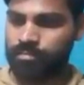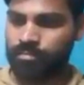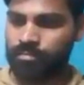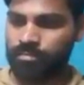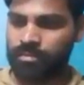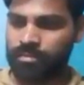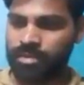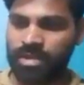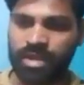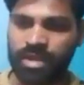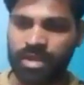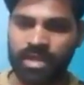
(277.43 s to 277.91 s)

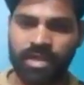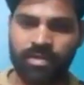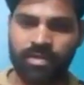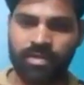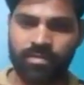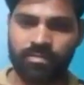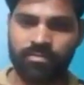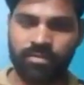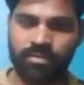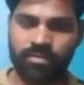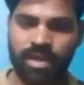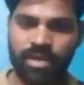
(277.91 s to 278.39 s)
So can I
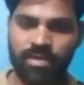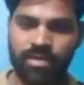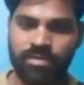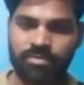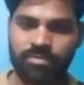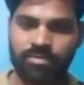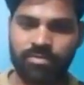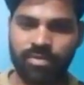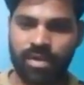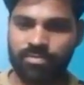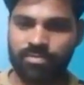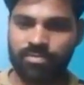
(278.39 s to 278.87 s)

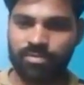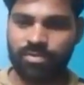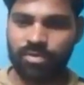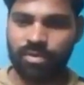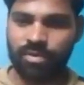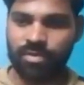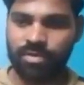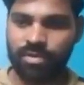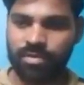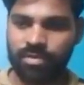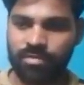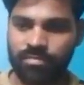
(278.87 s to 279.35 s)
have to
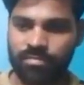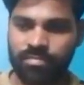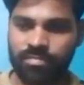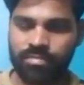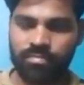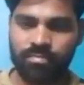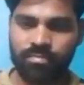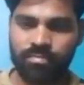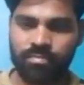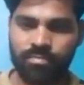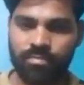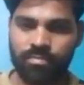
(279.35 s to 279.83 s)
draw the
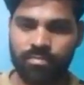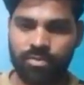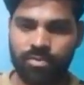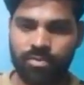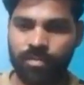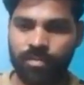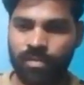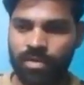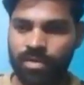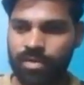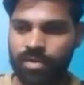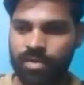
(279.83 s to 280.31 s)

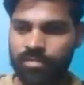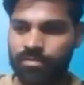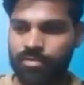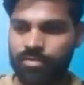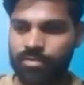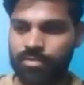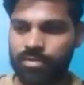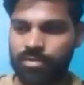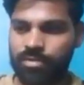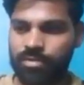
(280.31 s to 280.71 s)
superheating process?